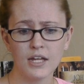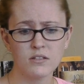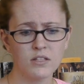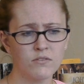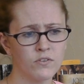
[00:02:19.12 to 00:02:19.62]

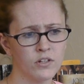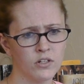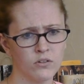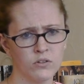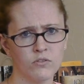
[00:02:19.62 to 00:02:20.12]
leave
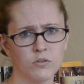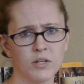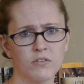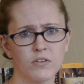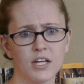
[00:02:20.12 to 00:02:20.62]
very early for my
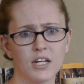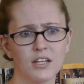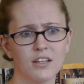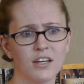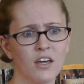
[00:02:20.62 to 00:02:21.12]
flight
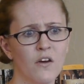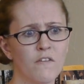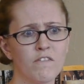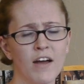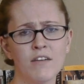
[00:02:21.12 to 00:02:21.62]
at like
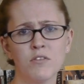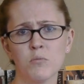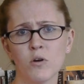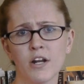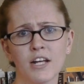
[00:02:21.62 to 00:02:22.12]
5 in the
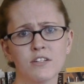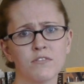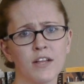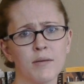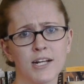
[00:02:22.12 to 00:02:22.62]
morning to
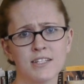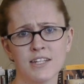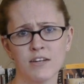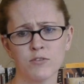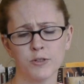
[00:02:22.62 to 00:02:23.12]
fly back to
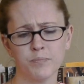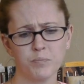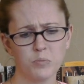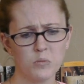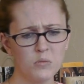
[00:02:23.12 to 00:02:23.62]
Denver.
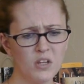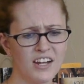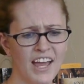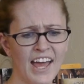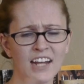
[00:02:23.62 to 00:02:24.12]
And
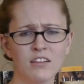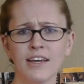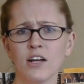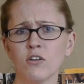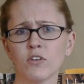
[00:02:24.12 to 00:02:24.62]
I had a
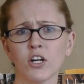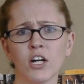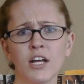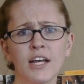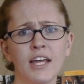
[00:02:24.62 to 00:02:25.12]

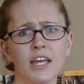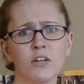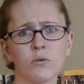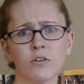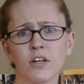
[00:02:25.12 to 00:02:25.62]
layover in
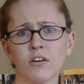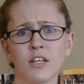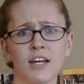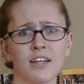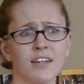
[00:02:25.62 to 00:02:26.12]
North
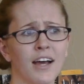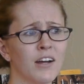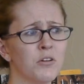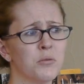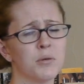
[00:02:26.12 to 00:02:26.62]
Carolina that I
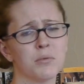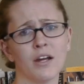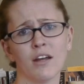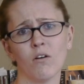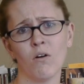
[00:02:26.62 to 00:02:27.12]
don't remember
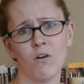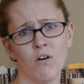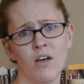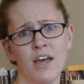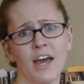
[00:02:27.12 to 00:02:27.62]
at
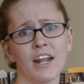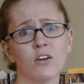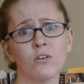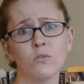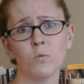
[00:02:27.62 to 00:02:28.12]
all. And I
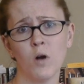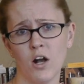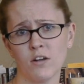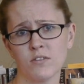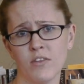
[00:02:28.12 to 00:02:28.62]
couldn't
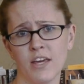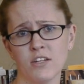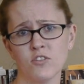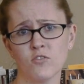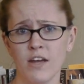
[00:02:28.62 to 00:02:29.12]
walk, so they had
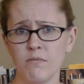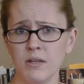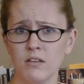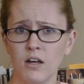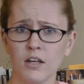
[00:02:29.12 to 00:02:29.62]
to drive me
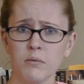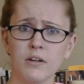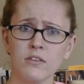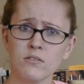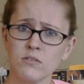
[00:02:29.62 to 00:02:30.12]
along in one
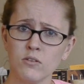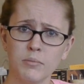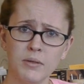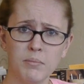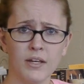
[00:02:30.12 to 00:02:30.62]
of those little
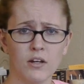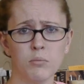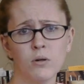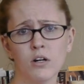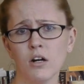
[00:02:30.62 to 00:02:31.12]
beeping
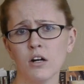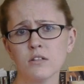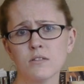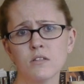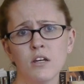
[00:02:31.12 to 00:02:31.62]
airport
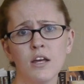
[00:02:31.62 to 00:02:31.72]
carts.